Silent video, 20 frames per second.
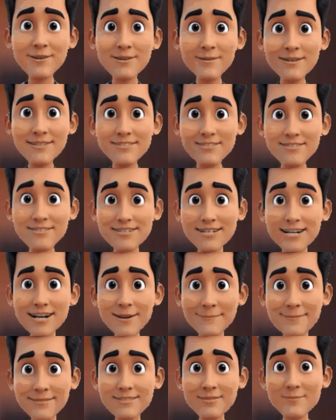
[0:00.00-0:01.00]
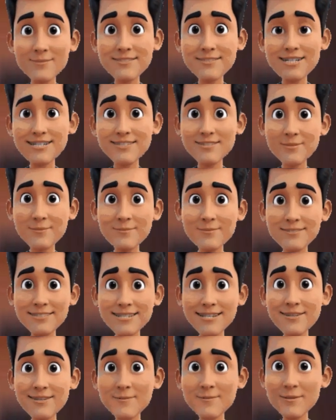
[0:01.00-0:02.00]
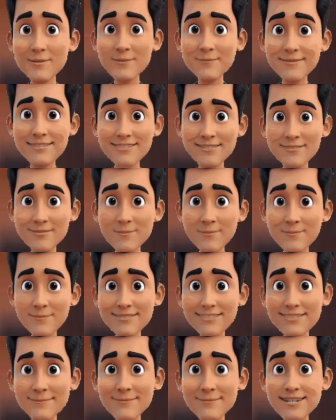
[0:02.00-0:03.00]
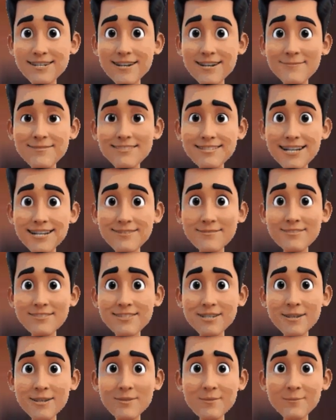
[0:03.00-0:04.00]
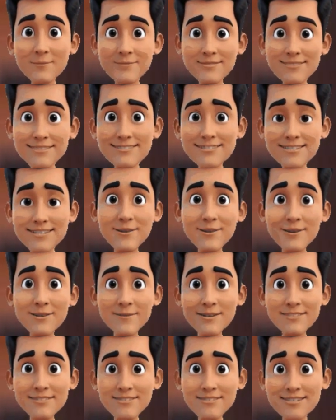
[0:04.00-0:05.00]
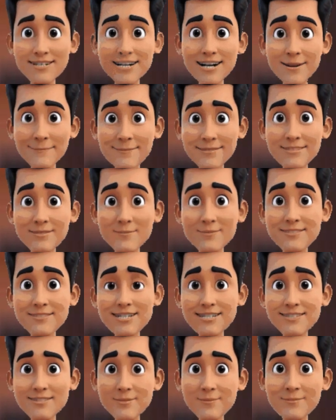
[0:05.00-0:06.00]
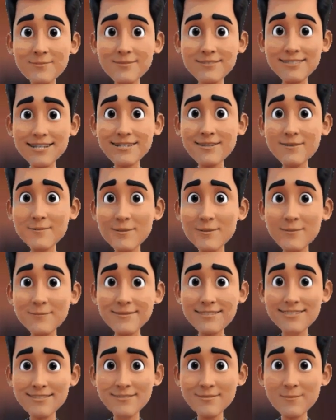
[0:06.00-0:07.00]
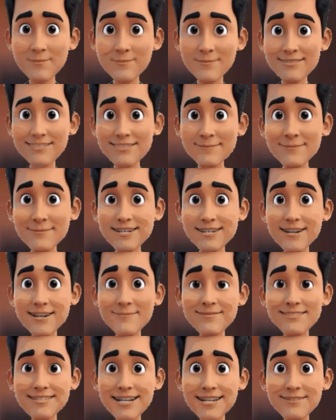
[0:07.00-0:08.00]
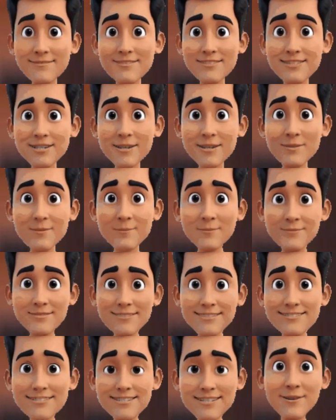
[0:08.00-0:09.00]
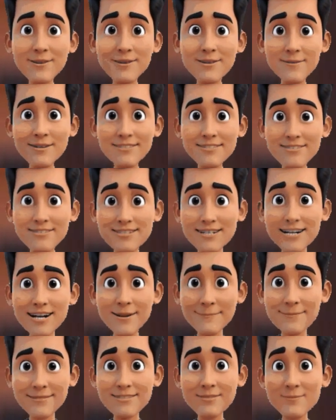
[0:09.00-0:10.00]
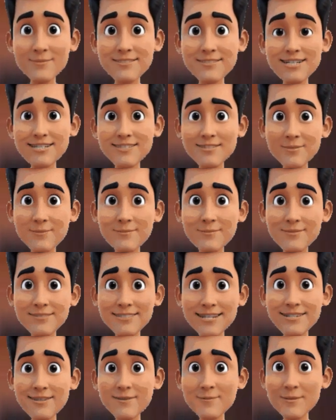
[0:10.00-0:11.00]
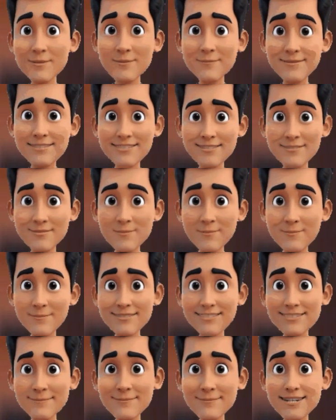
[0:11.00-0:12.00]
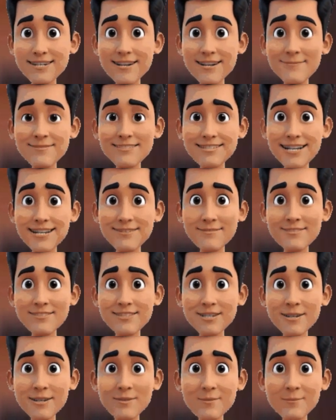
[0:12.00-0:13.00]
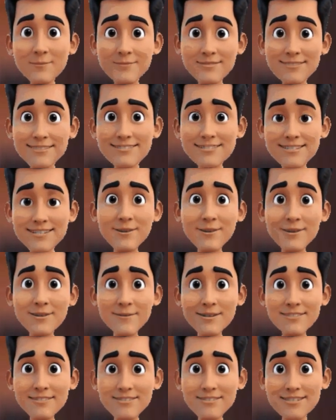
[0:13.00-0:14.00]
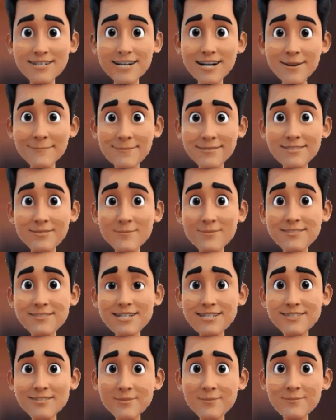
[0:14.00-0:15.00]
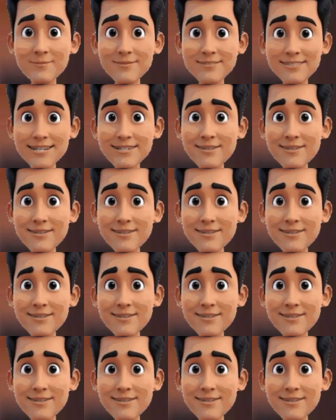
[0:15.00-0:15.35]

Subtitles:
long to stay home? Patients should rest until the fever and weakness are completely gone. Even after recovery, wait 2 to 3 days before returning to work or school. This reduces the chance of spreading the virus to others. Pushing too